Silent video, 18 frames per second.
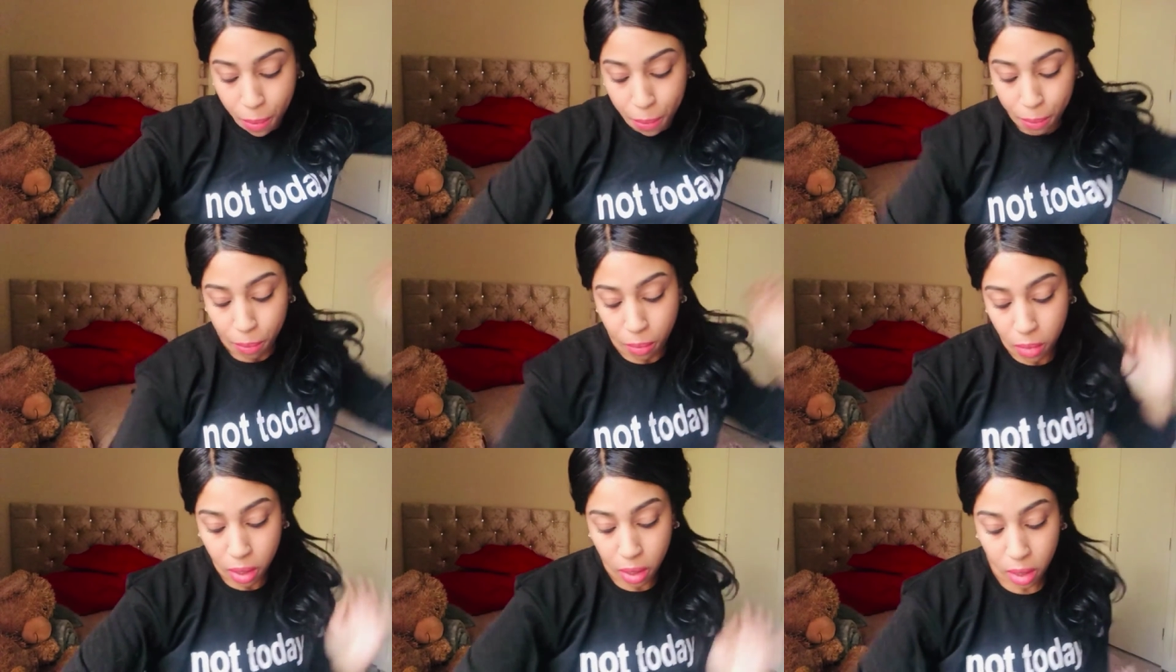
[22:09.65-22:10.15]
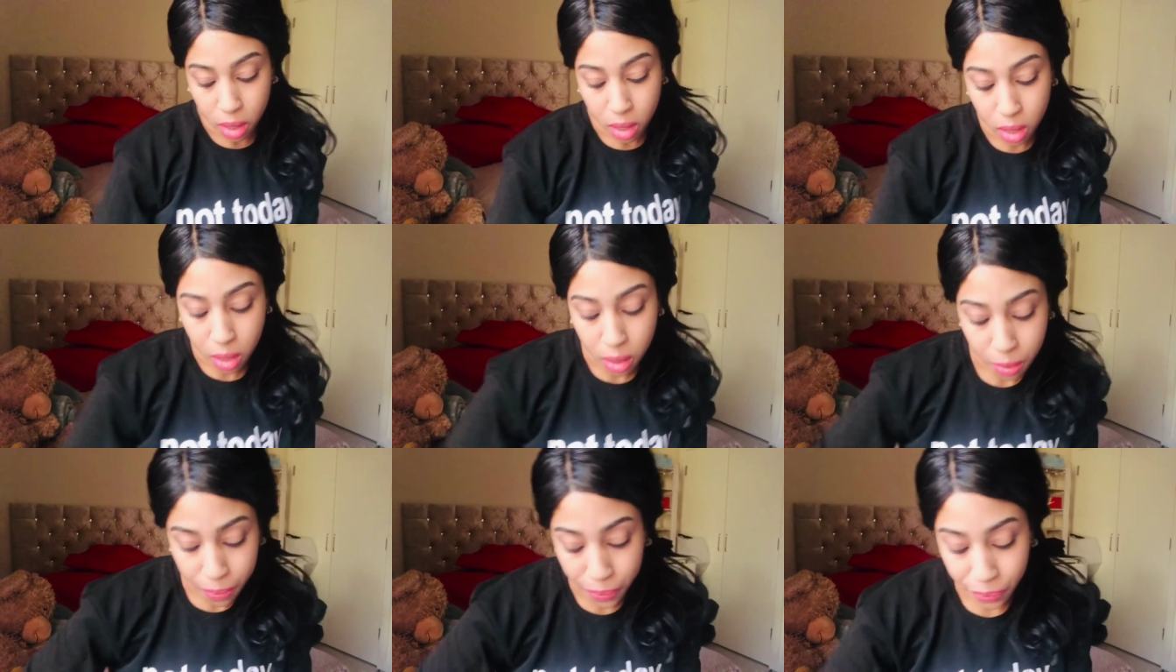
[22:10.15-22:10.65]
my
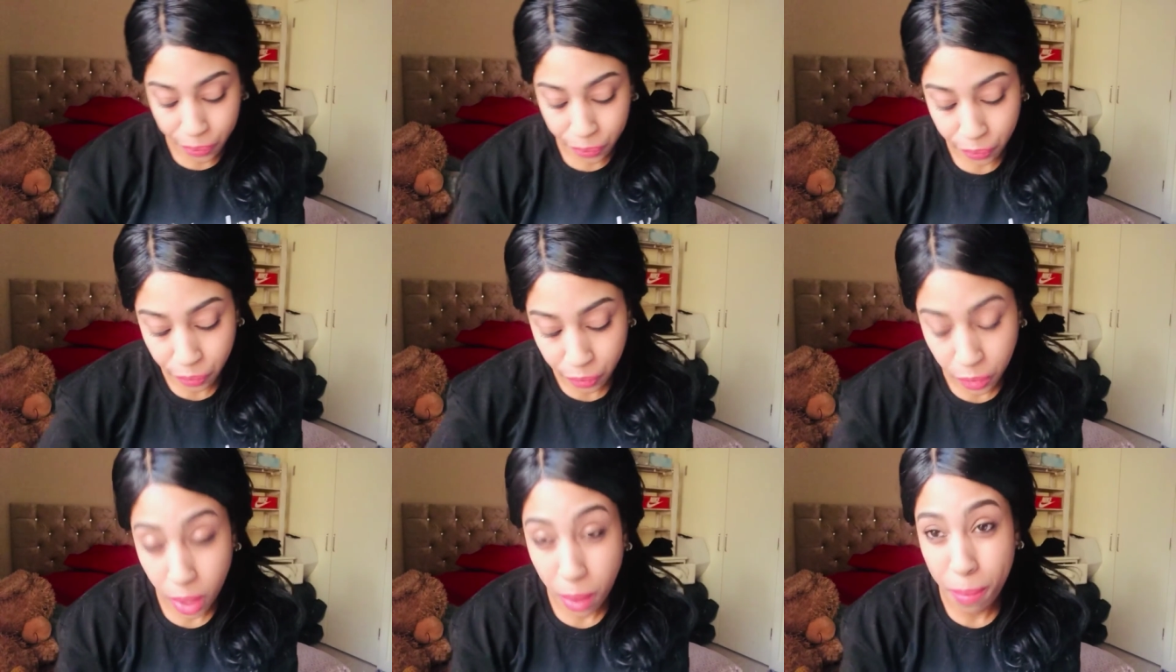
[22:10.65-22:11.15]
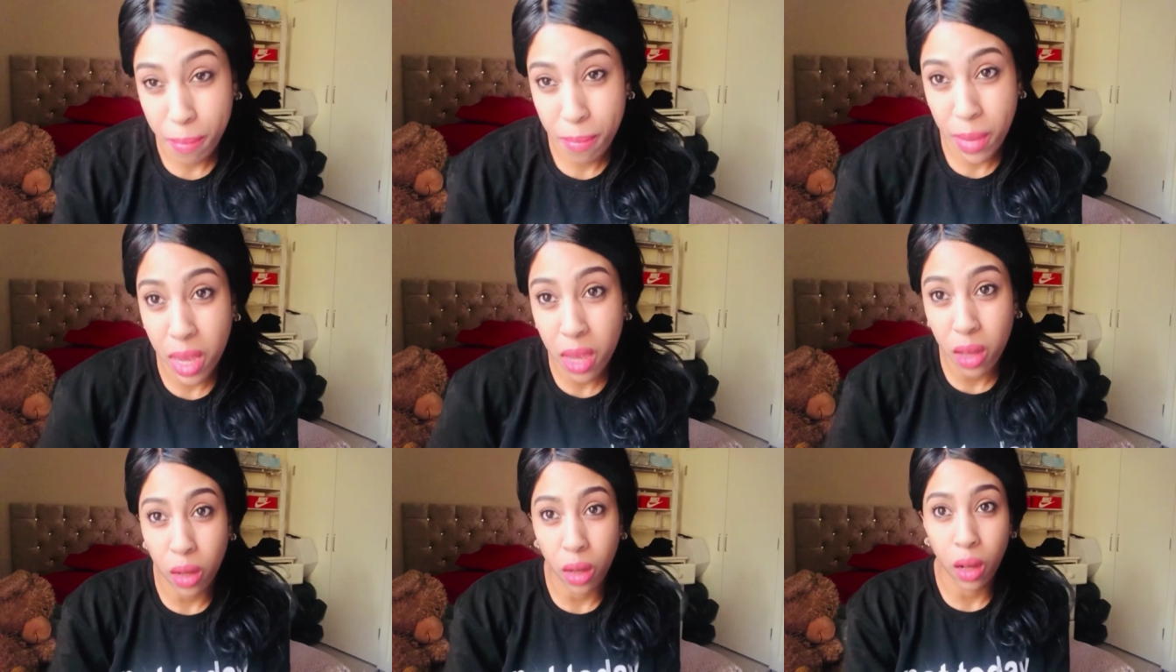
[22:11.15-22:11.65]

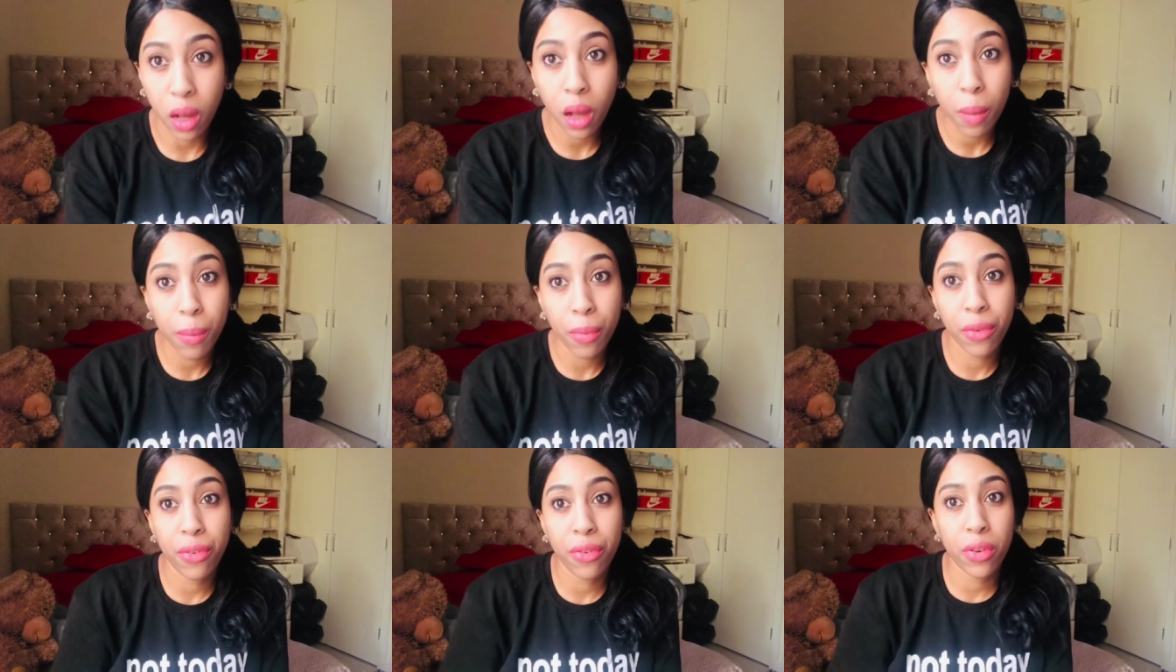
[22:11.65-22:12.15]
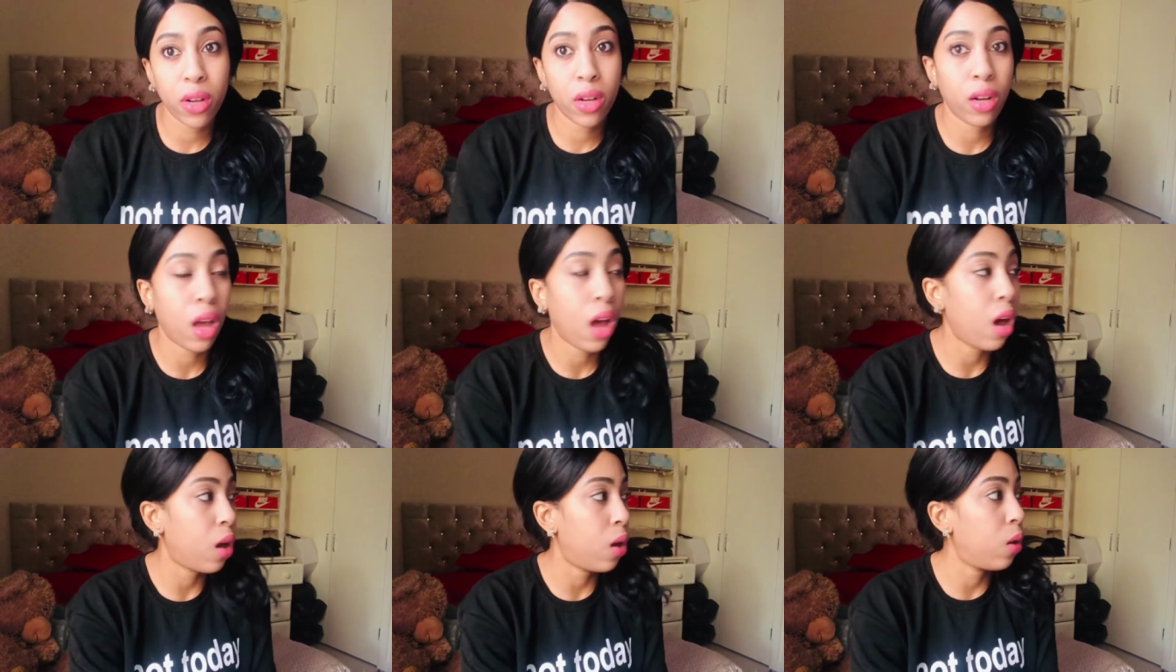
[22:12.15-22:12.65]
makeup for
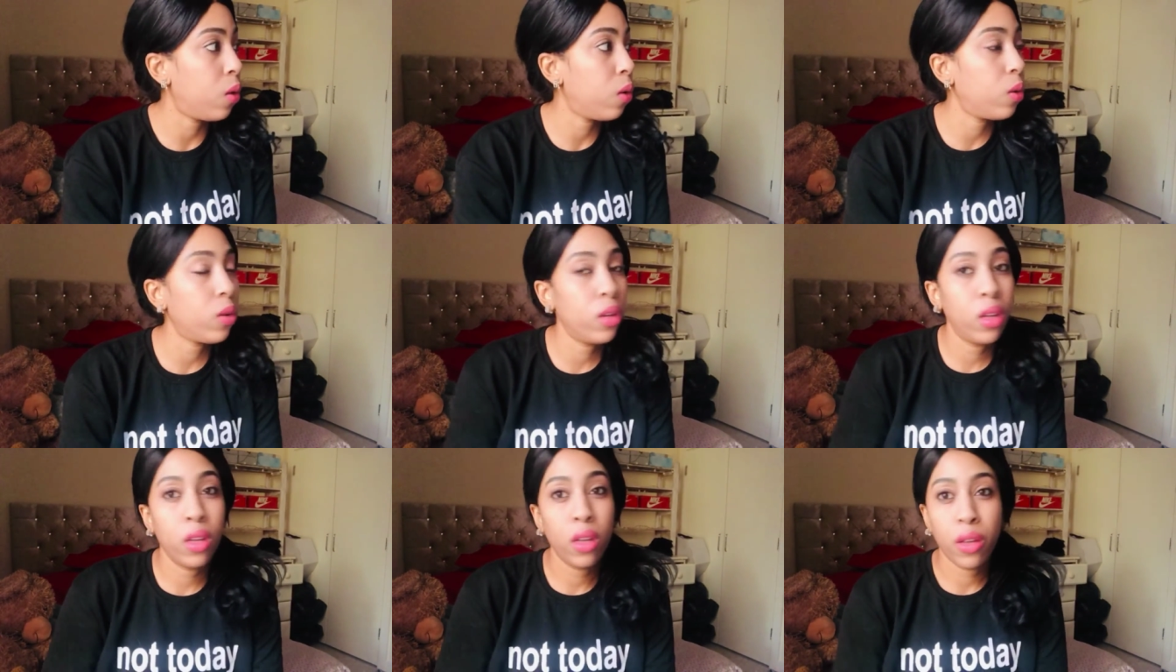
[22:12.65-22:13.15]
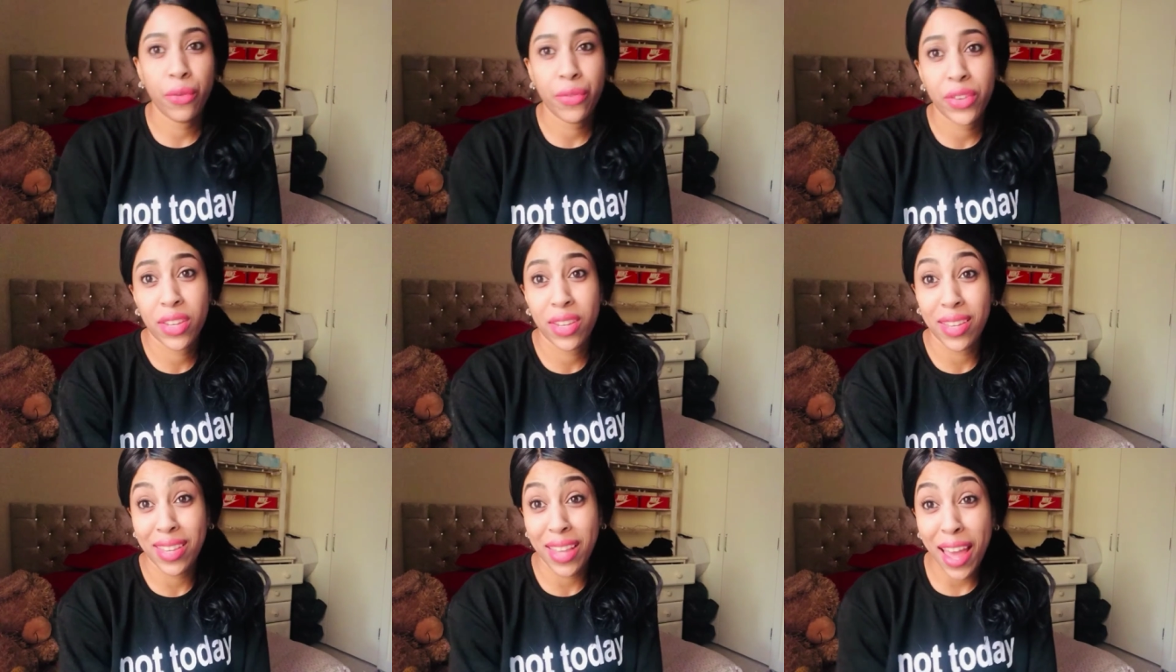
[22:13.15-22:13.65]
now for
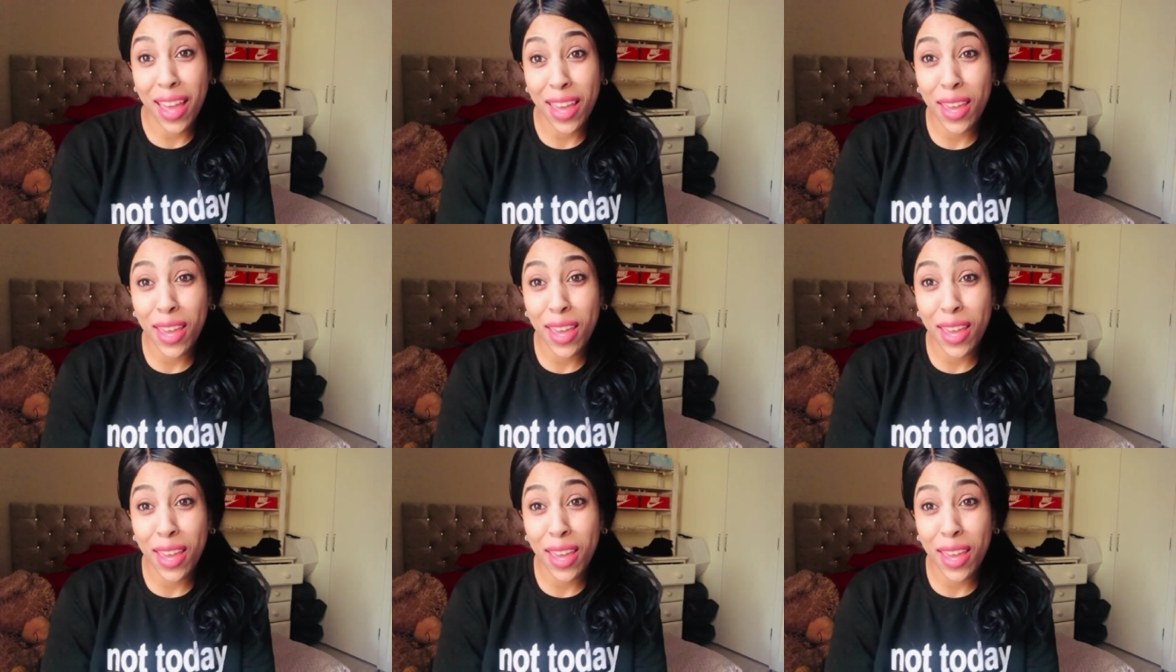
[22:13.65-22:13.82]
today